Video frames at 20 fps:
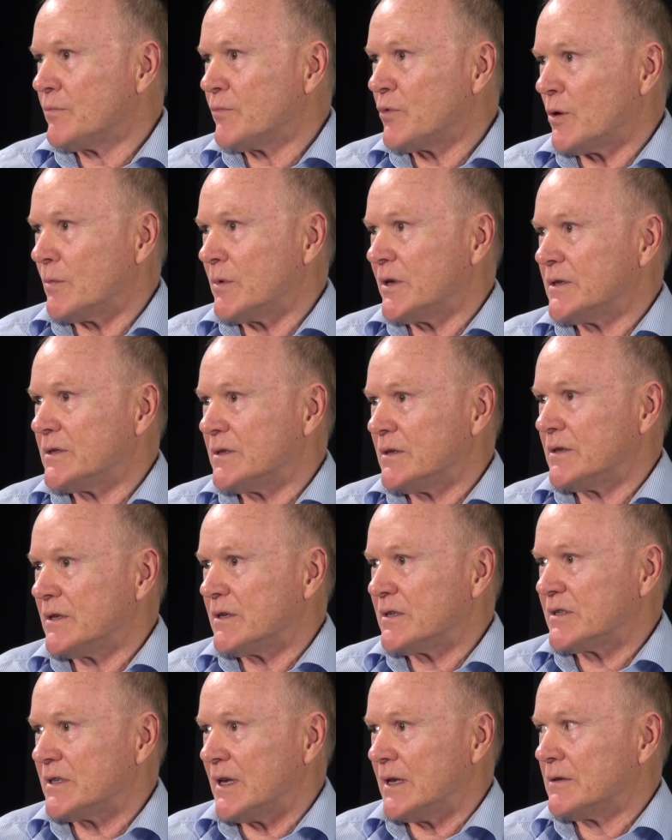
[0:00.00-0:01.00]
probably to the
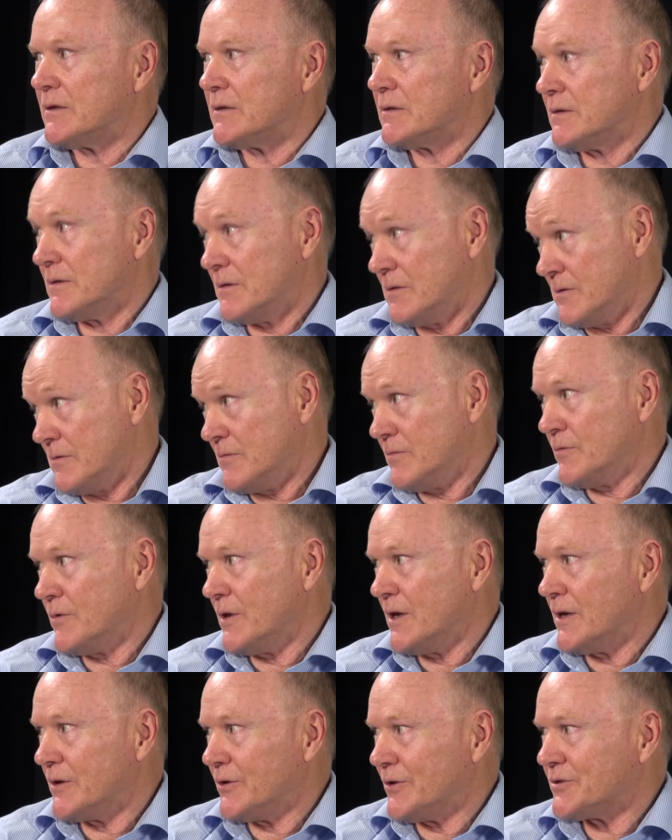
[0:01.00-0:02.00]
extent
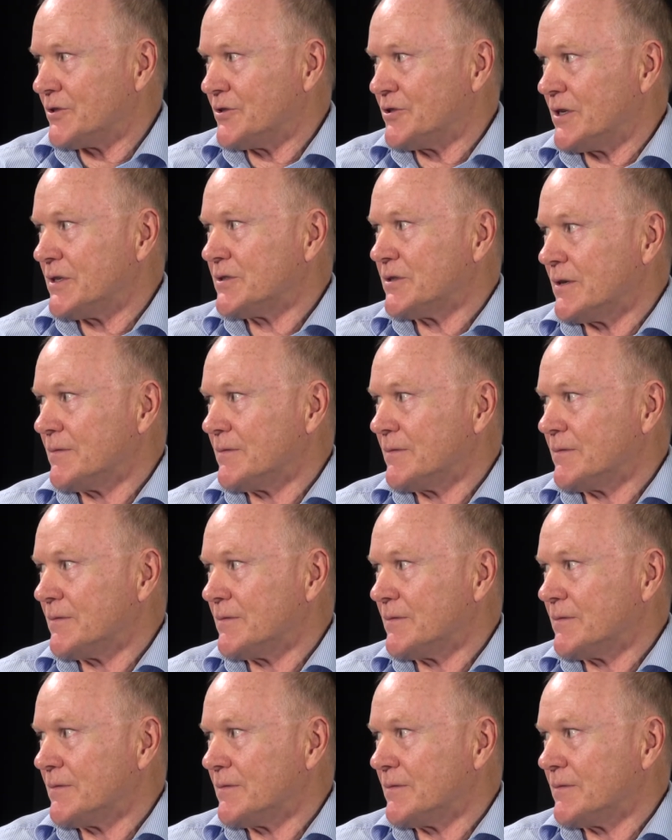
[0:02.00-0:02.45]
that you're suggesting.